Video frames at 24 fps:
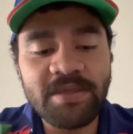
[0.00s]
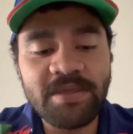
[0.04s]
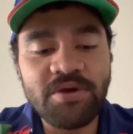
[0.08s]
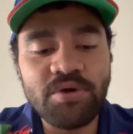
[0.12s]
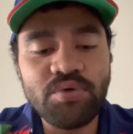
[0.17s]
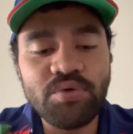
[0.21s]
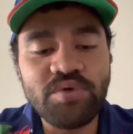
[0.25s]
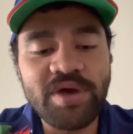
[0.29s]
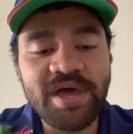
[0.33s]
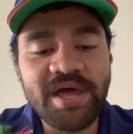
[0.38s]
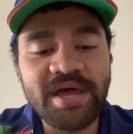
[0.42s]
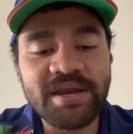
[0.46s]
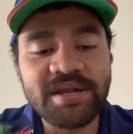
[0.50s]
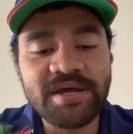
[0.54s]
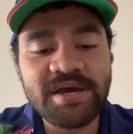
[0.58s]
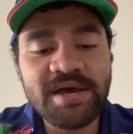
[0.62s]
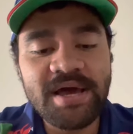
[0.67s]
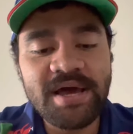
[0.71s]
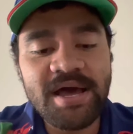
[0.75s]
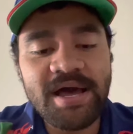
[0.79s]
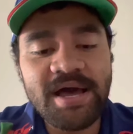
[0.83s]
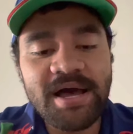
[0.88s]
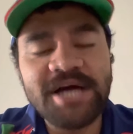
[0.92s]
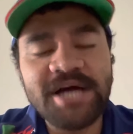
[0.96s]
who had
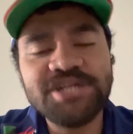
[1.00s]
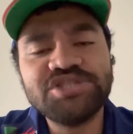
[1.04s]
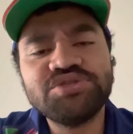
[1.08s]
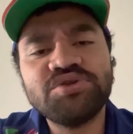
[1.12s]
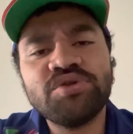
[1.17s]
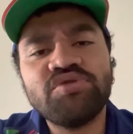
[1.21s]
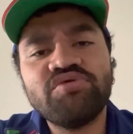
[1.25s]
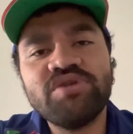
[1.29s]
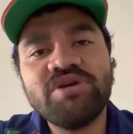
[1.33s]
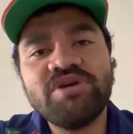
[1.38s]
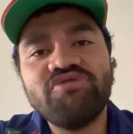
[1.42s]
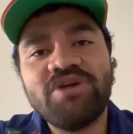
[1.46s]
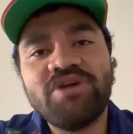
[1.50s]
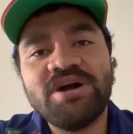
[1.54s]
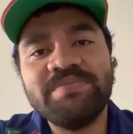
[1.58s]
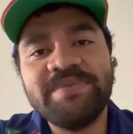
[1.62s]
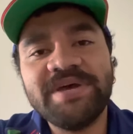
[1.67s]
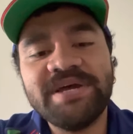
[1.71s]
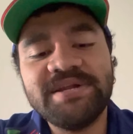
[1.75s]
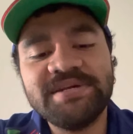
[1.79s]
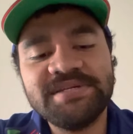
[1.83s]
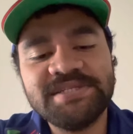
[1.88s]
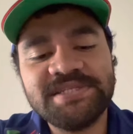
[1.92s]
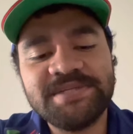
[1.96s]
103 run
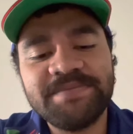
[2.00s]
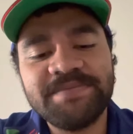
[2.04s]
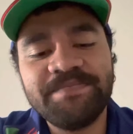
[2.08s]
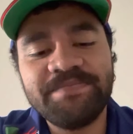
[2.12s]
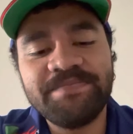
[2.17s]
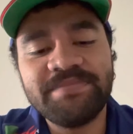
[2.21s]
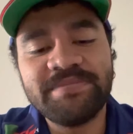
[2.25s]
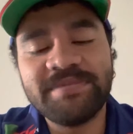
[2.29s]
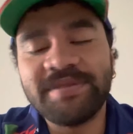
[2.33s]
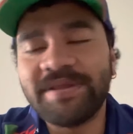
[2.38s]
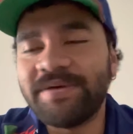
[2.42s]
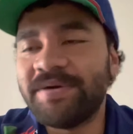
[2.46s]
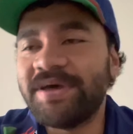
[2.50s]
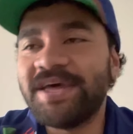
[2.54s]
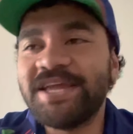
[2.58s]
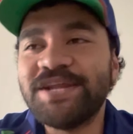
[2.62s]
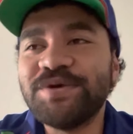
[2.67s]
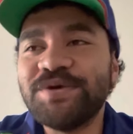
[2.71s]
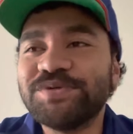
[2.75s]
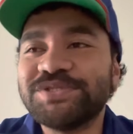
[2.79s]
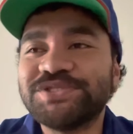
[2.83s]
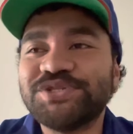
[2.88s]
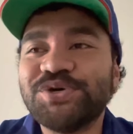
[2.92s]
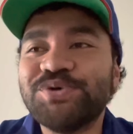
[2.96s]
meters, and
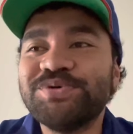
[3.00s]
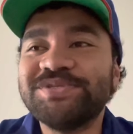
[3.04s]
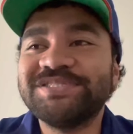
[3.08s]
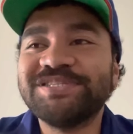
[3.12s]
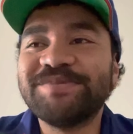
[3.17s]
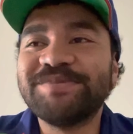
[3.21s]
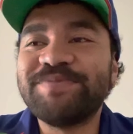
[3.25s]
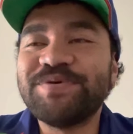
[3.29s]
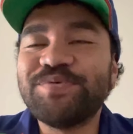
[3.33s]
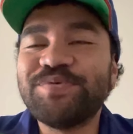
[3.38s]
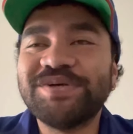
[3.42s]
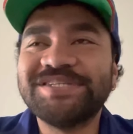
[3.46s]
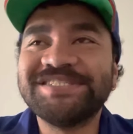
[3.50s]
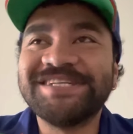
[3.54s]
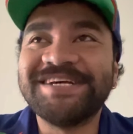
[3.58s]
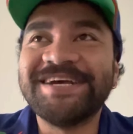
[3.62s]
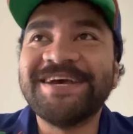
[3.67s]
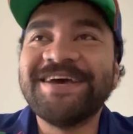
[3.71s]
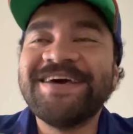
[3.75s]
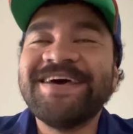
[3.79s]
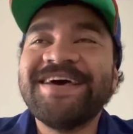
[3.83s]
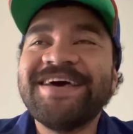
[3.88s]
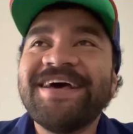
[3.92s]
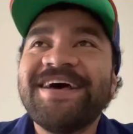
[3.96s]
he was so zippy, wasn't
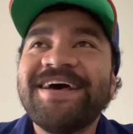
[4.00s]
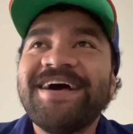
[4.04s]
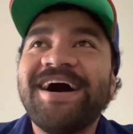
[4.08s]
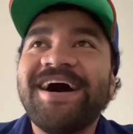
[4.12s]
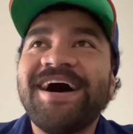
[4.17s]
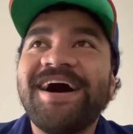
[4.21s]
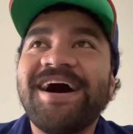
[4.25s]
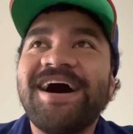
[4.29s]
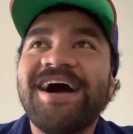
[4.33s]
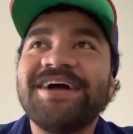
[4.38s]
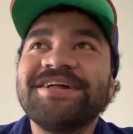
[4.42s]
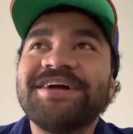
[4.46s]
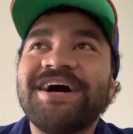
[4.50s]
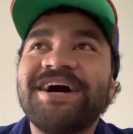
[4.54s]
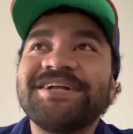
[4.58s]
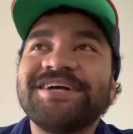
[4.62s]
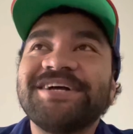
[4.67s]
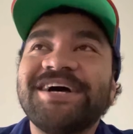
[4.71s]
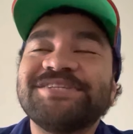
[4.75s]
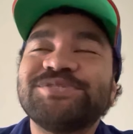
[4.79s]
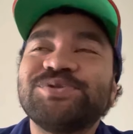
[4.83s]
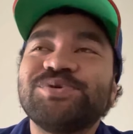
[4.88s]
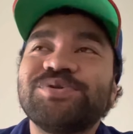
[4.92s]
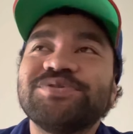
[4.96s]
he?
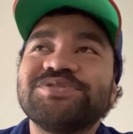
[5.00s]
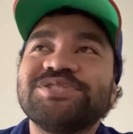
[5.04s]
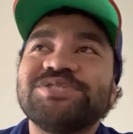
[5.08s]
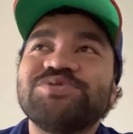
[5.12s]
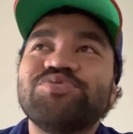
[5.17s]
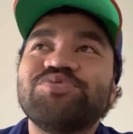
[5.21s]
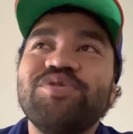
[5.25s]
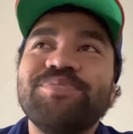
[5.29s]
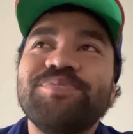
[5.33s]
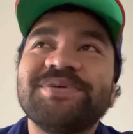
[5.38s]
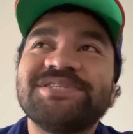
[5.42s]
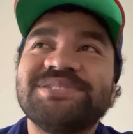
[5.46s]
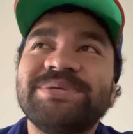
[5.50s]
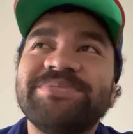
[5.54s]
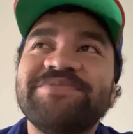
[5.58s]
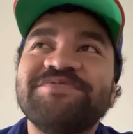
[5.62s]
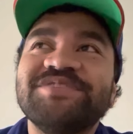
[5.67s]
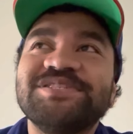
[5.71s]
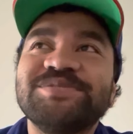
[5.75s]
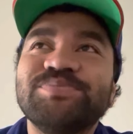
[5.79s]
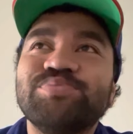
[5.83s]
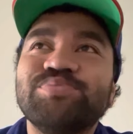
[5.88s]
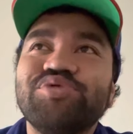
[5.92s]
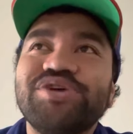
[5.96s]
I sort of just remember some of
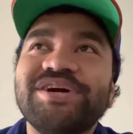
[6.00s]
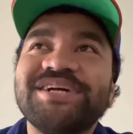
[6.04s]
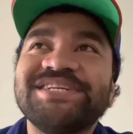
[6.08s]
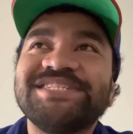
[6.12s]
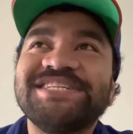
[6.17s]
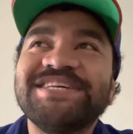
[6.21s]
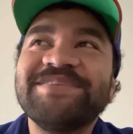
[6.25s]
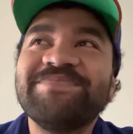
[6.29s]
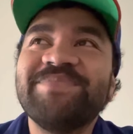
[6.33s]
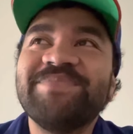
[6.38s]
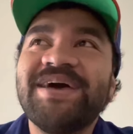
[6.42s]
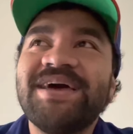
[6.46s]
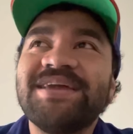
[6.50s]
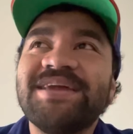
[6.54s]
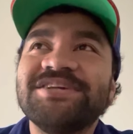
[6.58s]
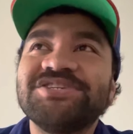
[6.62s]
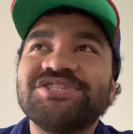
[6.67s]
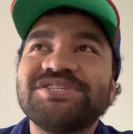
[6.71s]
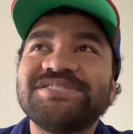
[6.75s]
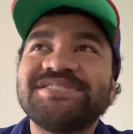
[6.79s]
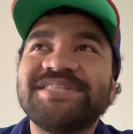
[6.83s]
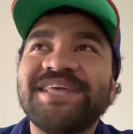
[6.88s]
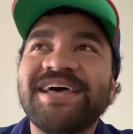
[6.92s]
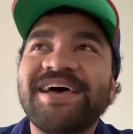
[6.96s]
his breaks he made and
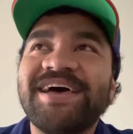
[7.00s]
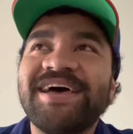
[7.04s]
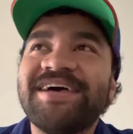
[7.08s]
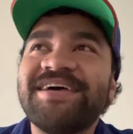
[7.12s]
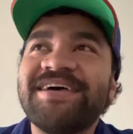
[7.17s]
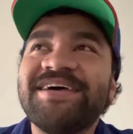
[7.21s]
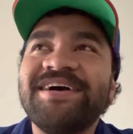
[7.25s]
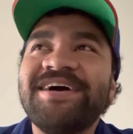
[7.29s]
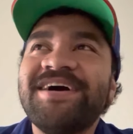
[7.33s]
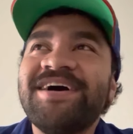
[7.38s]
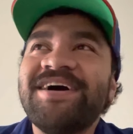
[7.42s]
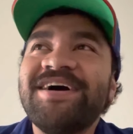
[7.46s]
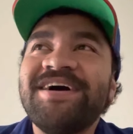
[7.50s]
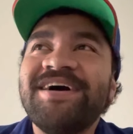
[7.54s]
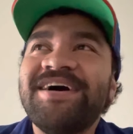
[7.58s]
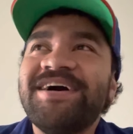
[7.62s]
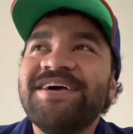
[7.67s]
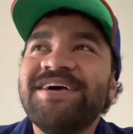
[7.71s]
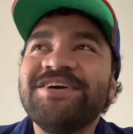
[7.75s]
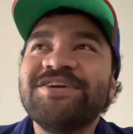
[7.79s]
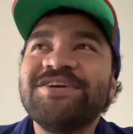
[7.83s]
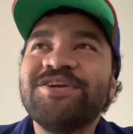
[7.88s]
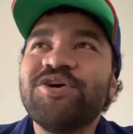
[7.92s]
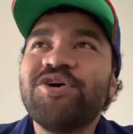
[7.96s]
just that,
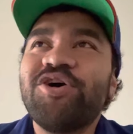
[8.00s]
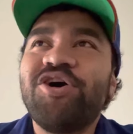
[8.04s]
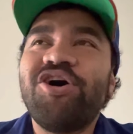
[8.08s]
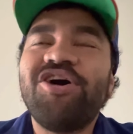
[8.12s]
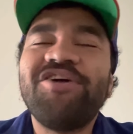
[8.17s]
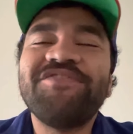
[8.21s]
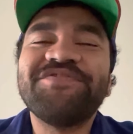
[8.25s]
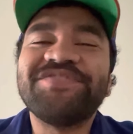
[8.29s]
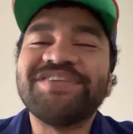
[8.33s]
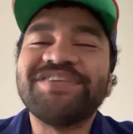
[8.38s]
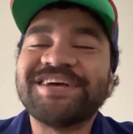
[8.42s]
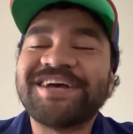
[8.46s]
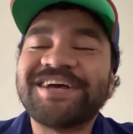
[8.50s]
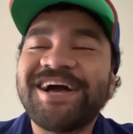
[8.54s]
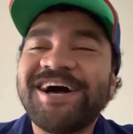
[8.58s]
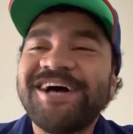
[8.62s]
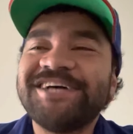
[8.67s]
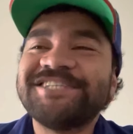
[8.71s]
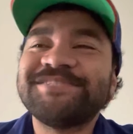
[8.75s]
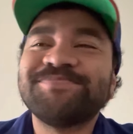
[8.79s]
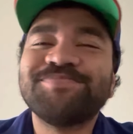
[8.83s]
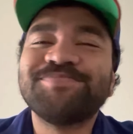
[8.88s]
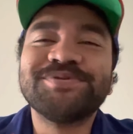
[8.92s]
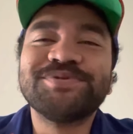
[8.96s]
you know,
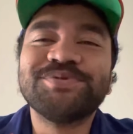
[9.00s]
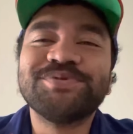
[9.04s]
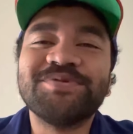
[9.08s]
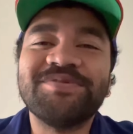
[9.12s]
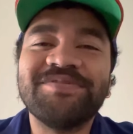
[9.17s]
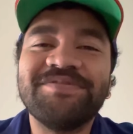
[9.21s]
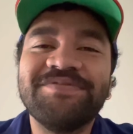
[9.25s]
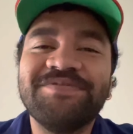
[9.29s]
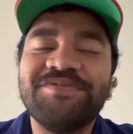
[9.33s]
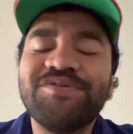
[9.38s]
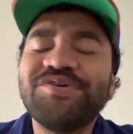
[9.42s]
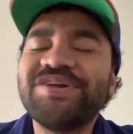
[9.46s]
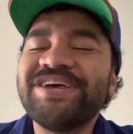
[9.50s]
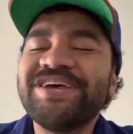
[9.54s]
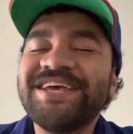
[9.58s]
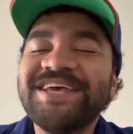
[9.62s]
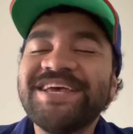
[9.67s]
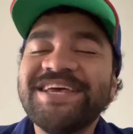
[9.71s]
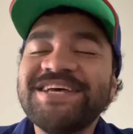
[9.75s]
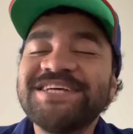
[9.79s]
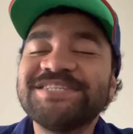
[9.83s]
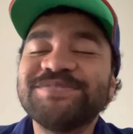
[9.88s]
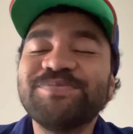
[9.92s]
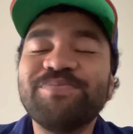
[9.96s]
off-the-cusp sort of footy.
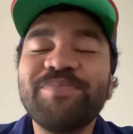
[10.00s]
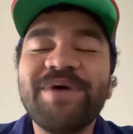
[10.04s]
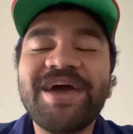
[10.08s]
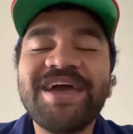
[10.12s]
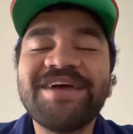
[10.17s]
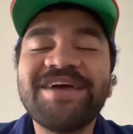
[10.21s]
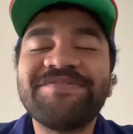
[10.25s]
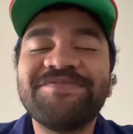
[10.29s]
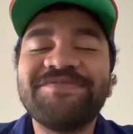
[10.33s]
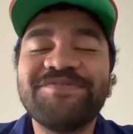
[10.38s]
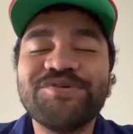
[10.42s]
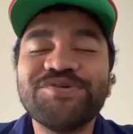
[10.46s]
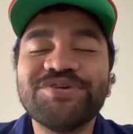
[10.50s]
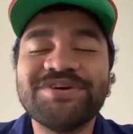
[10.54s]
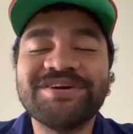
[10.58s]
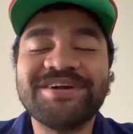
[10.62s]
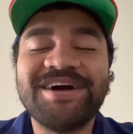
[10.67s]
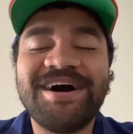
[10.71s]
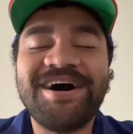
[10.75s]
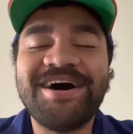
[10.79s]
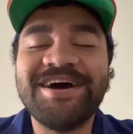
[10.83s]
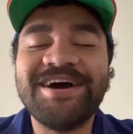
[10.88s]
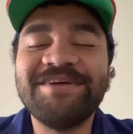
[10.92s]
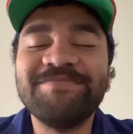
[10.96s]
He is made for
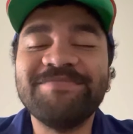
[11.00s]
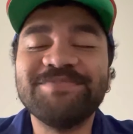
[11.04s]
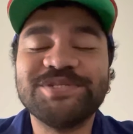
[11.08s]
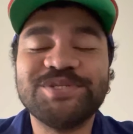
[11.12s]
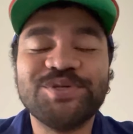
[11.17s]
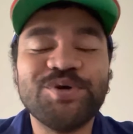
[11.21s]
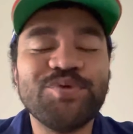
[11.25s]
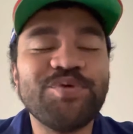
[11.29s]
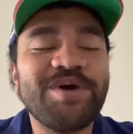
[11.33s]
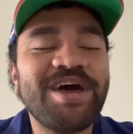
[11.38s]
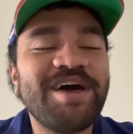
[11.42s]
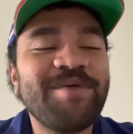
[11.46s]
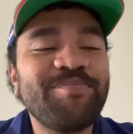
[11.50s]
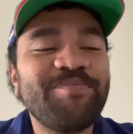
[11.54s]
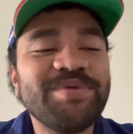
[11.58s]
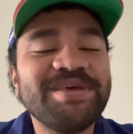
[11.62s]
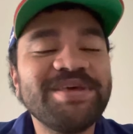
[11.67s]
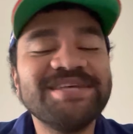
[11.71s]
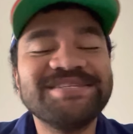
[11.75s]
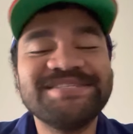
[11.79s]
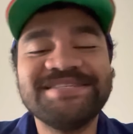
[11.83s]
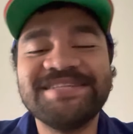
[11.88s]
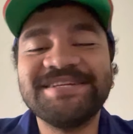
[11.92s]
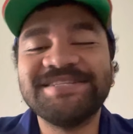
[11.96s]
it. I am so happy
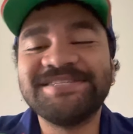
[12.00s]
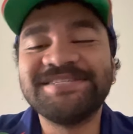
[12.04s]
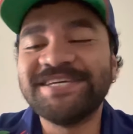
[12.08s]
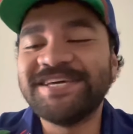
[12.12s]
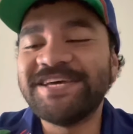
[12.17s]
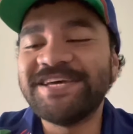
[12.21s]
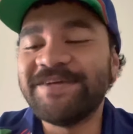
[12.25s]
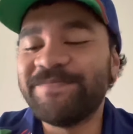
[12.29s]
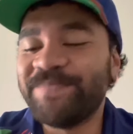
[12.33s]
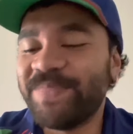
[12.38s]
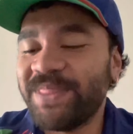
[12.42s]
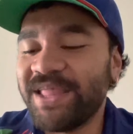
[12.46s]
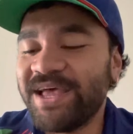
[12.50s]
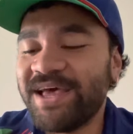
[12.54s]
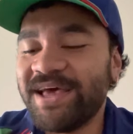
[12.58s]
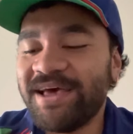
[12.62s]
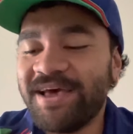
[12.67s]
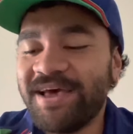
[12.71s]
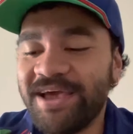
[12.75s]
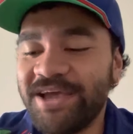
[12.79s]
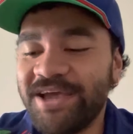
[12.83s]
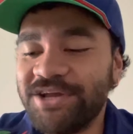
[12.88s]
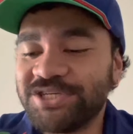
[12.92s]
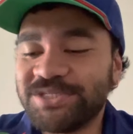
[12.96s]
he's in the team.
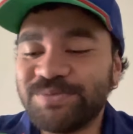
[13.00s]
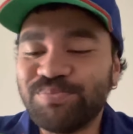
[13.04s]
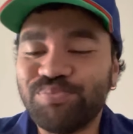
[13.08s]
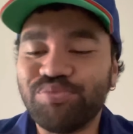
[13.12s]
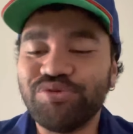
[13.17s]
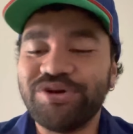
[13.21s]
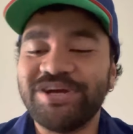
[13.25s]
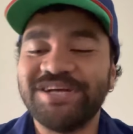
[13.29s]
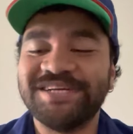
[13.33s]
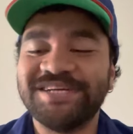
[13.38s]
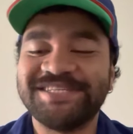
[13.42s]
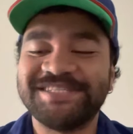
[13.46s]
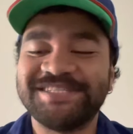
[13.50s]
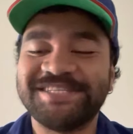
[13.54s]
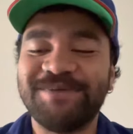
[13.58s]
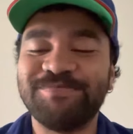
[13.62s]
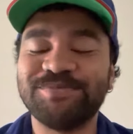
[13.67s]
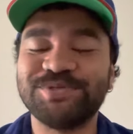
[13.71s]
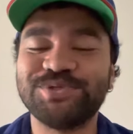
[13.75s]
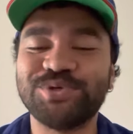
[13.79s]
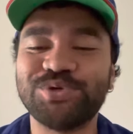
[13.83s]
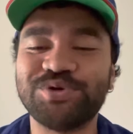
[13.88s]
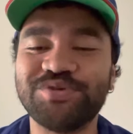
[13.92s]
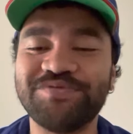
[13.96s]
He just brings
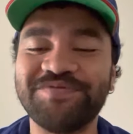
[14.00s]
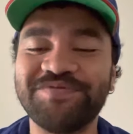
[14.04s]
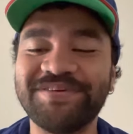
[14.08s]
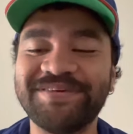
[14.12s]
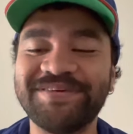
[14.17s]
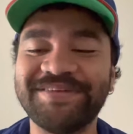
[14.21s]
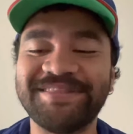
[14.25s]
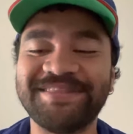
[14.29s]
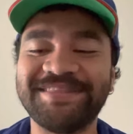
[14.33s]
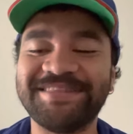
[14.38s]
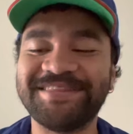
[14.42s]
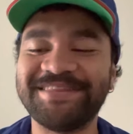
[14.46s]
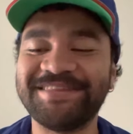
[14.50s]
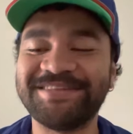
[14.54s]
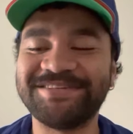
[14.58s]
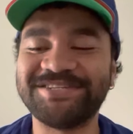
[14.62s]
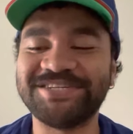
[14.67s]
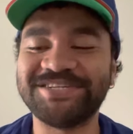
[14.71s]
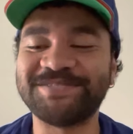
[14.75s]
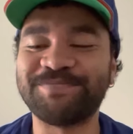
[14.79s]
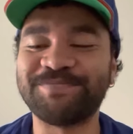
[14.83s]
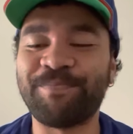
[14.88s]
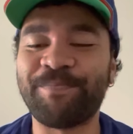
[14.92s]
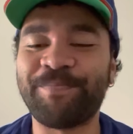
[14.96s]
some sort of
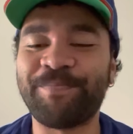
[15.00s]
just